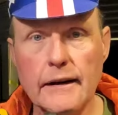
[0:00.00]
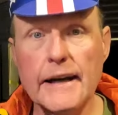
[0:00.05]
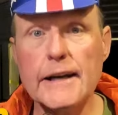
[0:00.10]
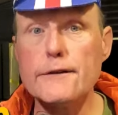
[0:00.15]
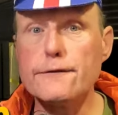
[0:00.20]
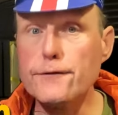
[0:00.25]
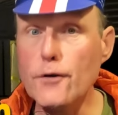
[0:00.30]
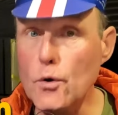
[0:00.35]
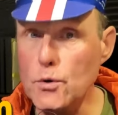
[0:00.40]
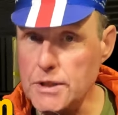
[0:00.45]
in
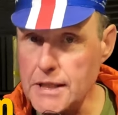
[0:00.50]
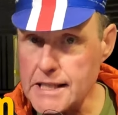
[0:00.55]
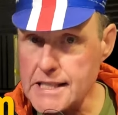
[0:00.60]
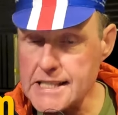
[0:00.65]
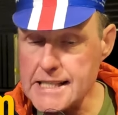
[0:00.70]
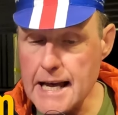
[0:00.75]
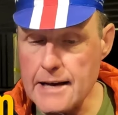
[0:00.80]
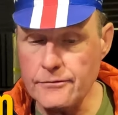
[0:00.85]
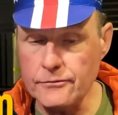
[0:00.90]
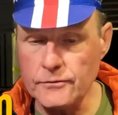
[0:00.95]
a
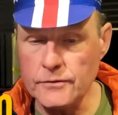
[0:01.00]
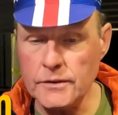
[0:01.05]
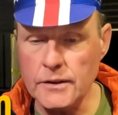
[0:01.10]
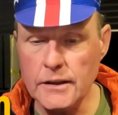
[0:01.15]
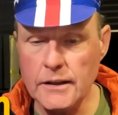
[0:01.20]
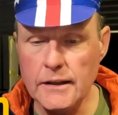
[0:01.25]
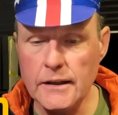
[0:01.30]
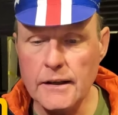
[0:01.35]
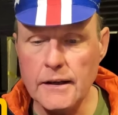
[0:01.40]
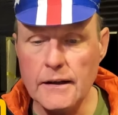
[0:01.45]
47,
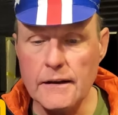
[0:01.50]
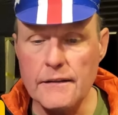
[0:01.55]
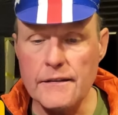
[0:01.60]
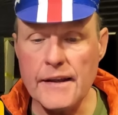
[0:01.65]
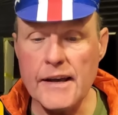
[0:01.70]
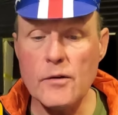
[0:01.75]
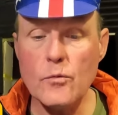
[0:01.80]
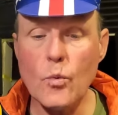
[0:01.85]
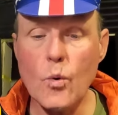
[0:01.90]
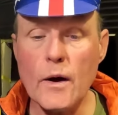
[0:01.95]

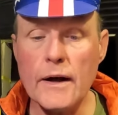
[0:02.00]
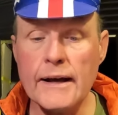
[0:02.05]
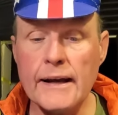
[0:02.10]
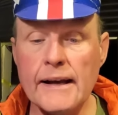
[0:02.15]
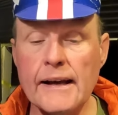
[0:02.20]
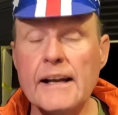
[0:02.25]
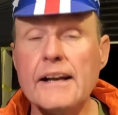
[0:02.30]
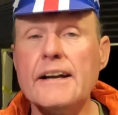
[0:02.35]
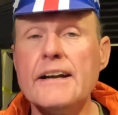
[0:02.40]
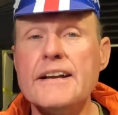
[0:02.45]
they
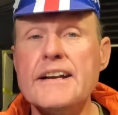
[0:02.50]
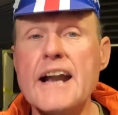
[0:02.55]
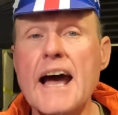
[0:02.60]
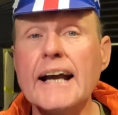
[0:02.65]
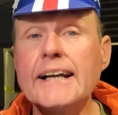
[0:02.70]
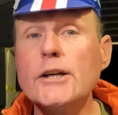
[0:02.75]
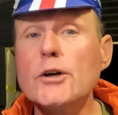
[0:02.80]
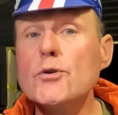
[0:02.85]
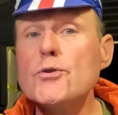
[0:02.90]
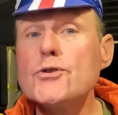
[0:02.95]
weigh
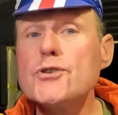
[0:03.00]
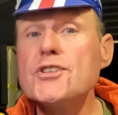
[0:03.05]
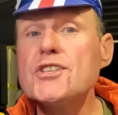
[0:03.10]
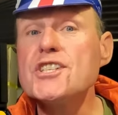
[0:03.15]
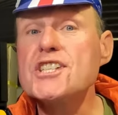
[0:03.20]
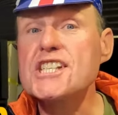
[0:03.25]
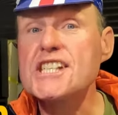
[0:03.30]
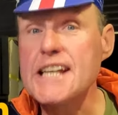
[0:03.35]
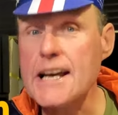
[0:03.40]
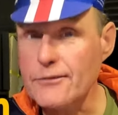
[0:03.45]

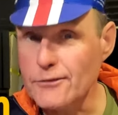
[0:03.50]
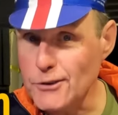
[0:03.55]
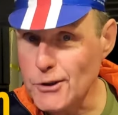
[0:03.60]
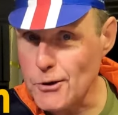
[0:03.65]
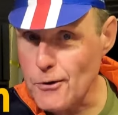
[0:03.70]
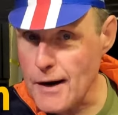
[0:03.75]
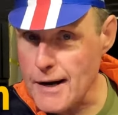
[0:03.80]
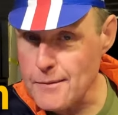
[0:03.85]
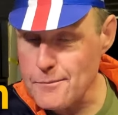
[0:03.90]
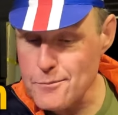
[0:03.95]
907
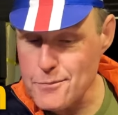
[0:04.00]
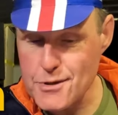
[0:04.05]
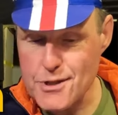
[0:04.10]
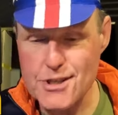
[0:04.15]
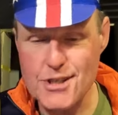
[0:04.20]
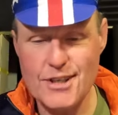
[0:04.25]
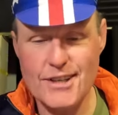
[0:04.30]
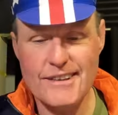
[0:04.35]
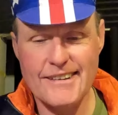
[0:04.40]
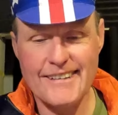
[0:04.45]

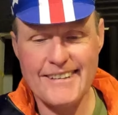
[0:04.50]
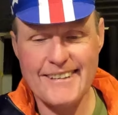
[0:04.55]
grams.